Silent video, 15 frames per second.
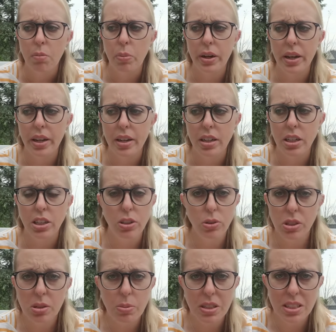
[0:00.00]
But
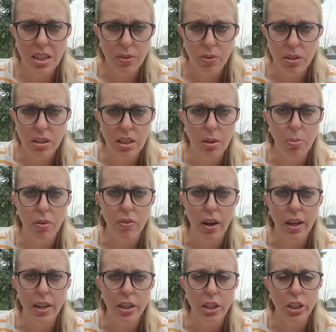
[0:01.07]
YouTube has definitely
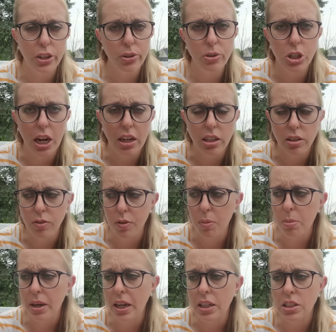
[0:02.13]
provided a huge outlet for
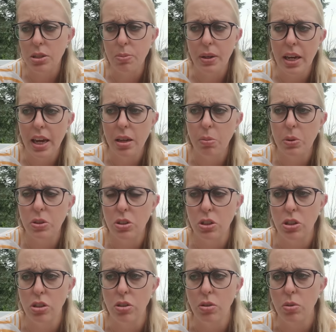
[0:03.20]
me to be able
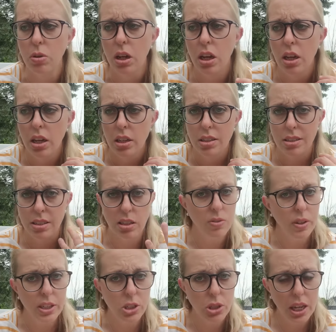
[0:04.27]
to
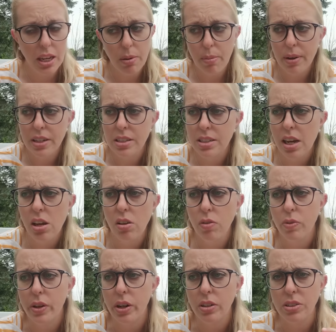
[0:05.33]
self-educate myself
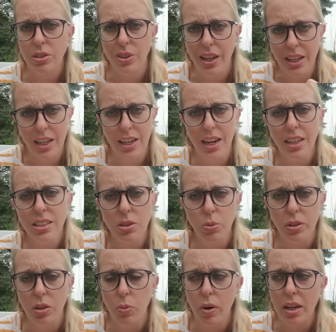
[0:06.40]
and also get connected
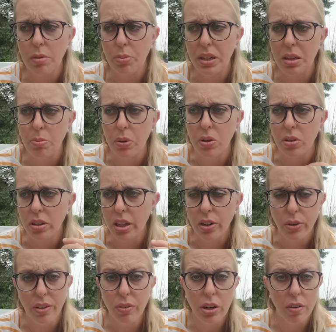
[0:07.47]
with the right people, you
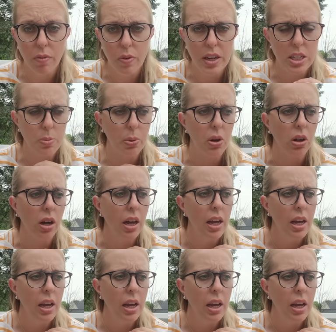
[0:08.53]
know, even on Facebook,